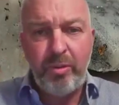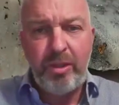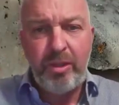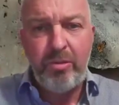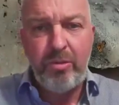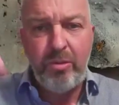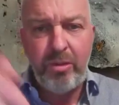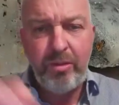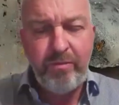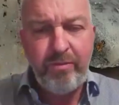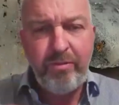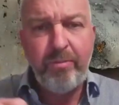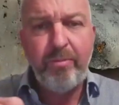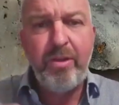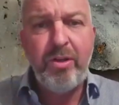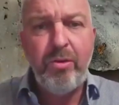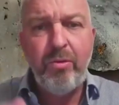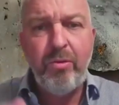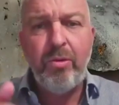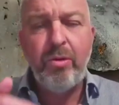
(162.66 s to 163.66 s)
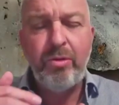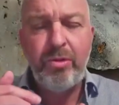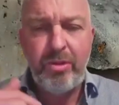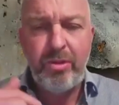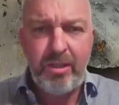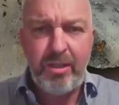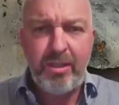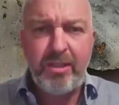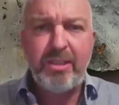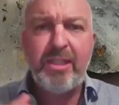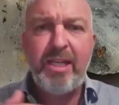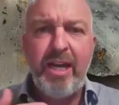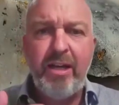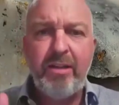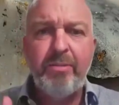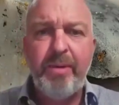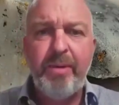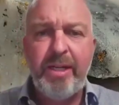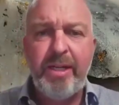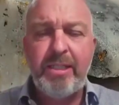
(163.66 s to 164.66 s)
we call them, from the north to the
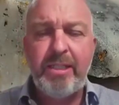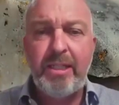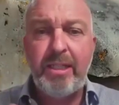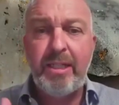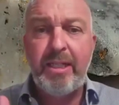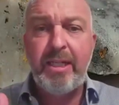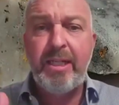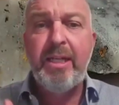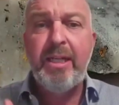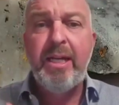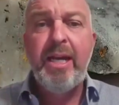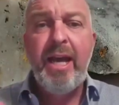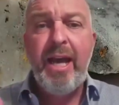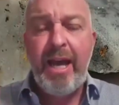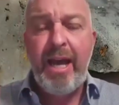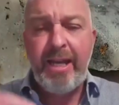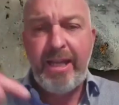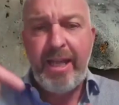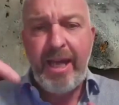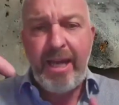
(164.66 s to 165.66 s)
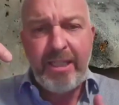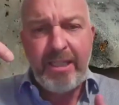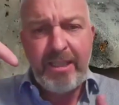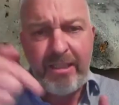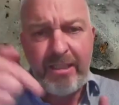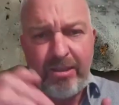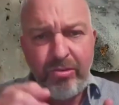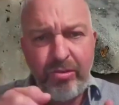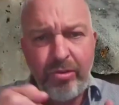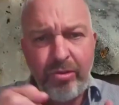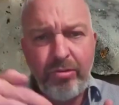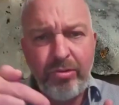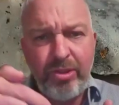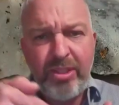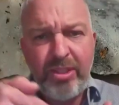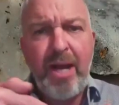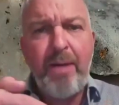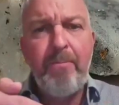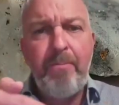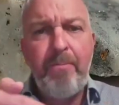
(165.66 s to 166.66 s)
south, basically. And they drill
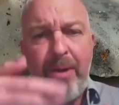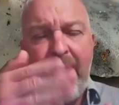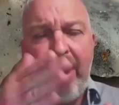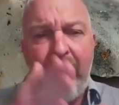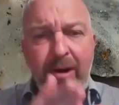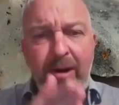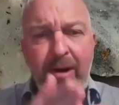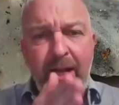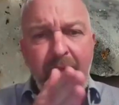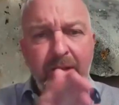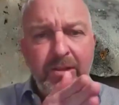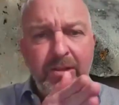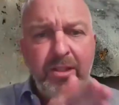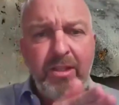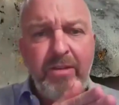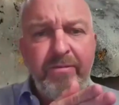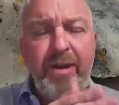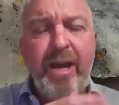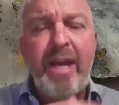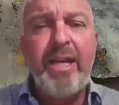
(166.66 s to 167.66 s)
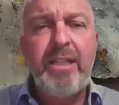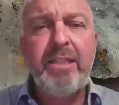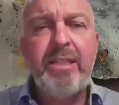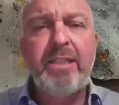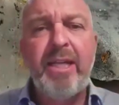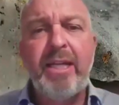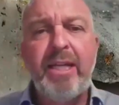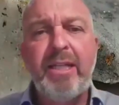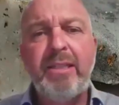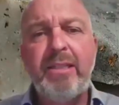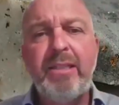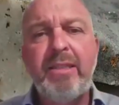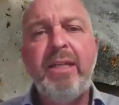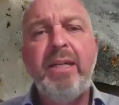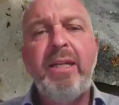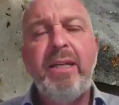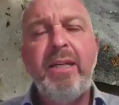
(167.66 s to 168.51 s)
sub-parallel to the vein sets.